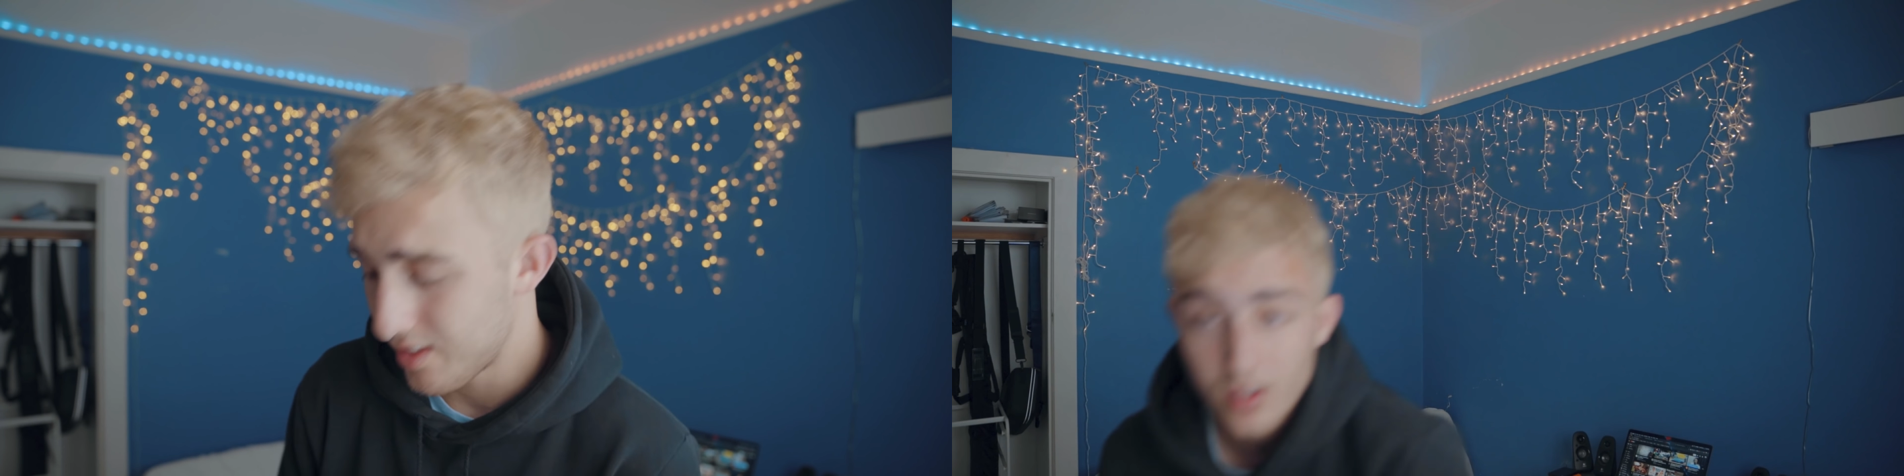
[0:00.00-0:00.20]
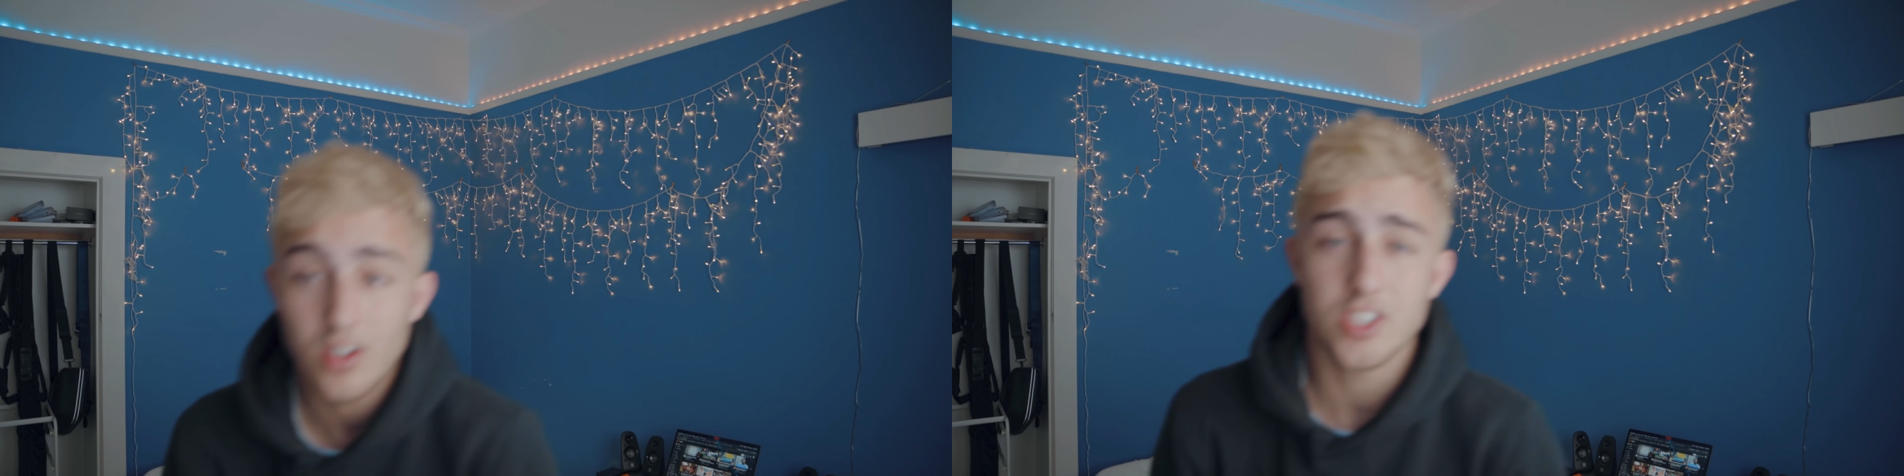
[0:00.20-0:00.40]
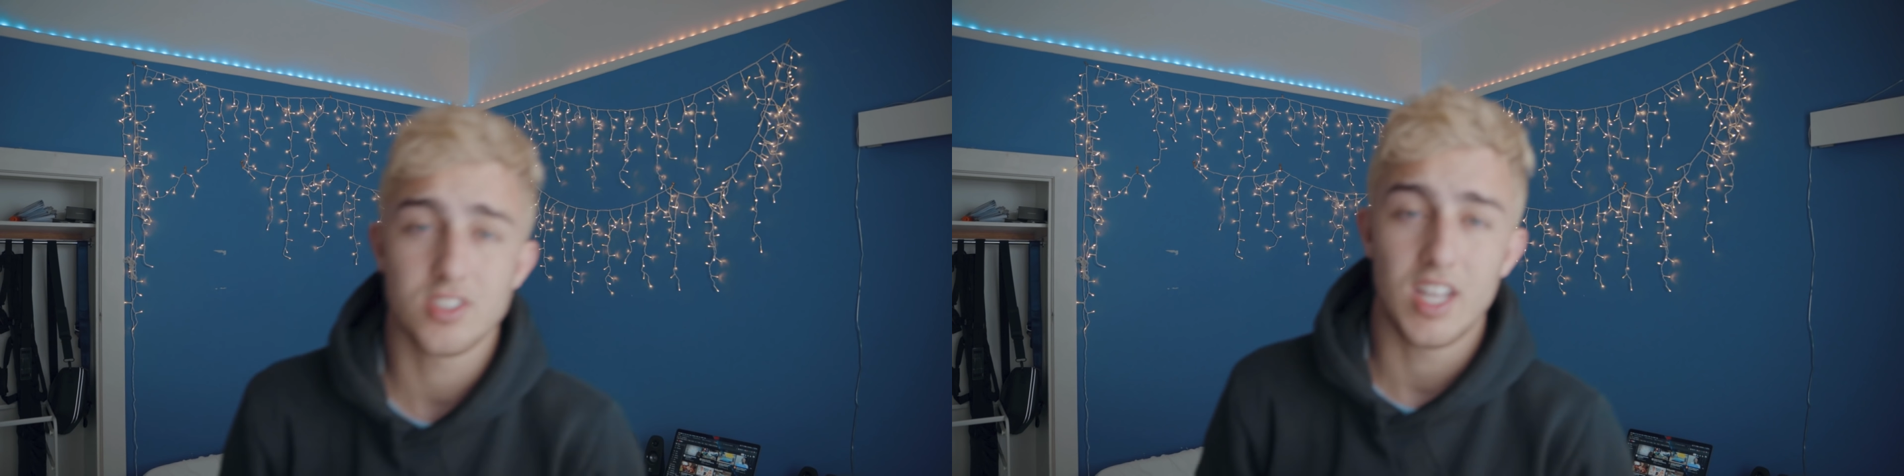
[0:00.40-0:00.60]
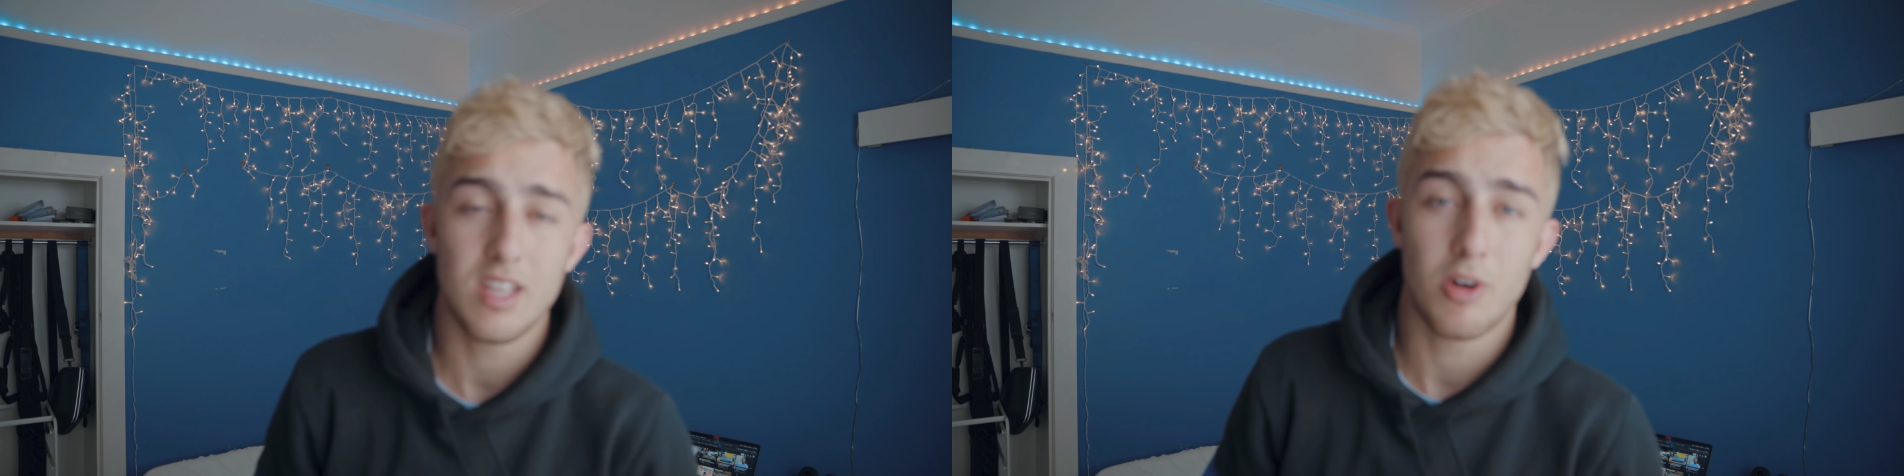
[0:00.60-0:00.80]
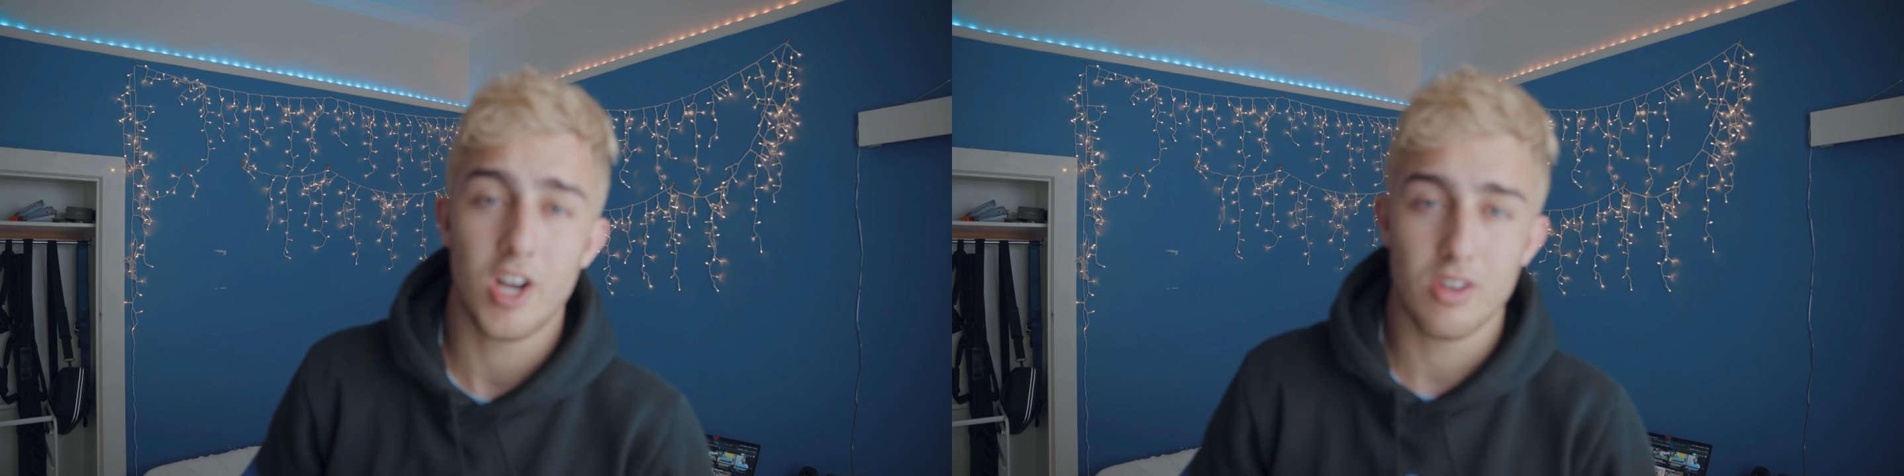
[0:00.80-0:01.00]
Not just
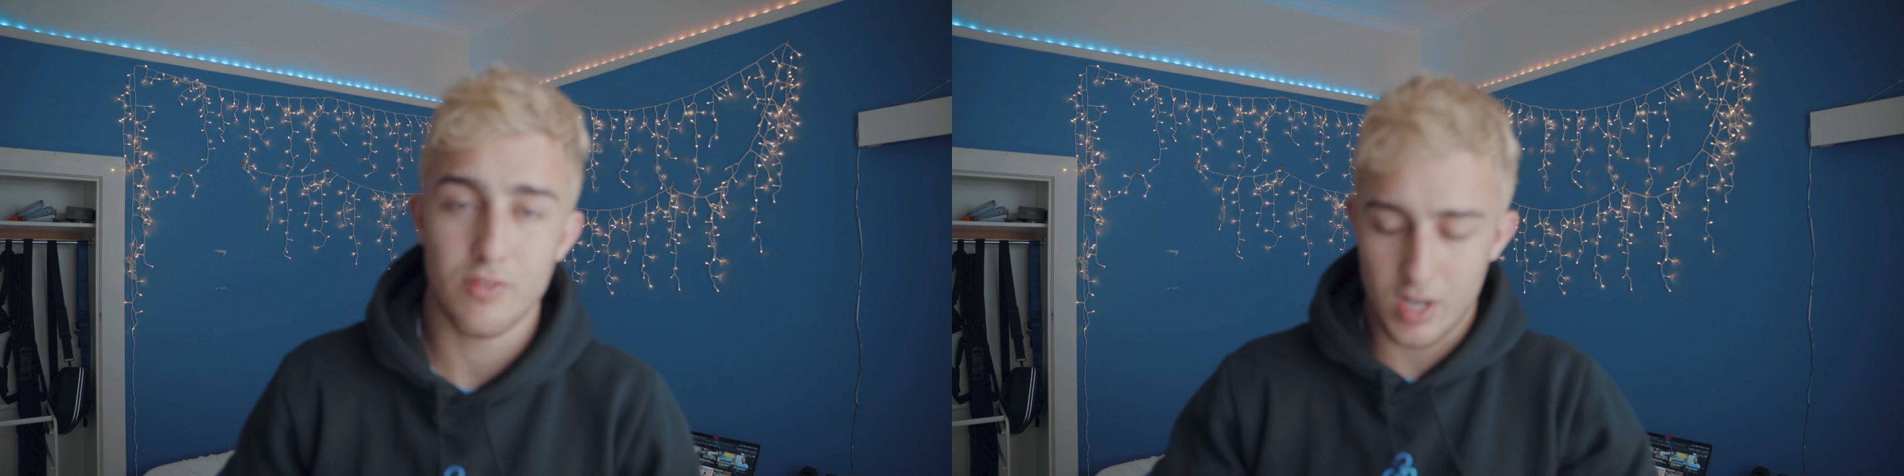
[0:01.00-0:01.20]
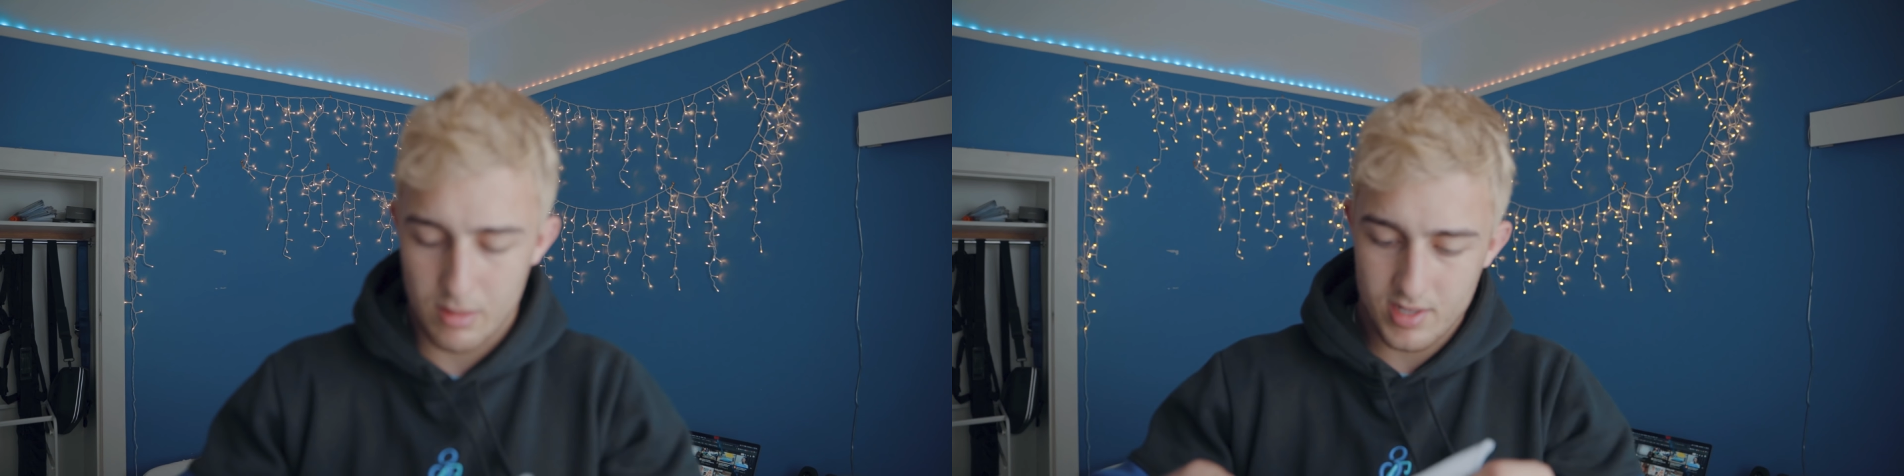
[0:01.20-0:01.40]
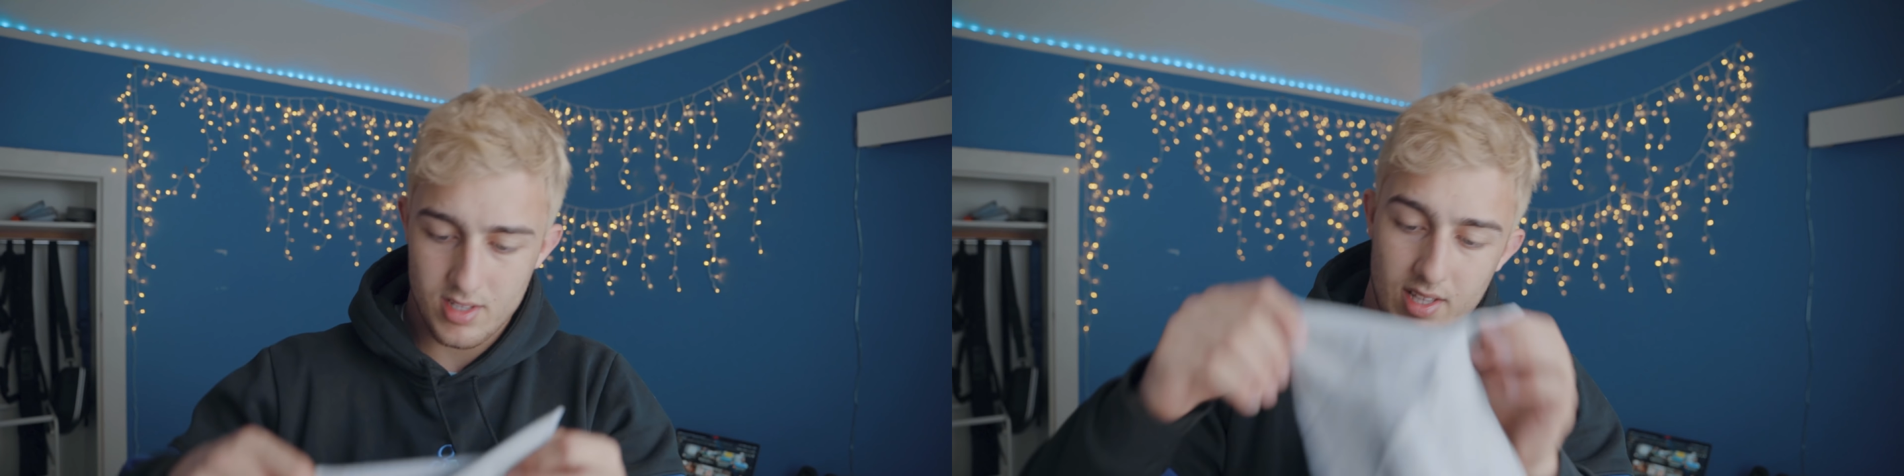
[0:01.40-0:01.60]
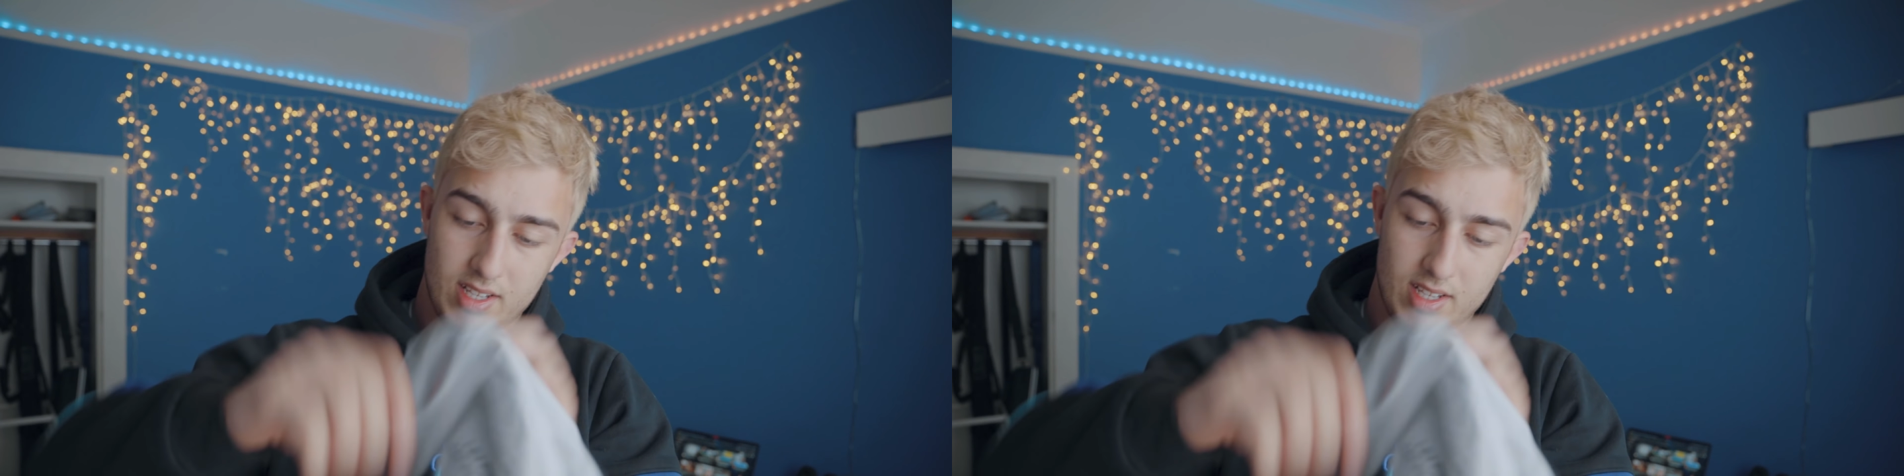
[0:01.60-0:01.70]
any microfiber.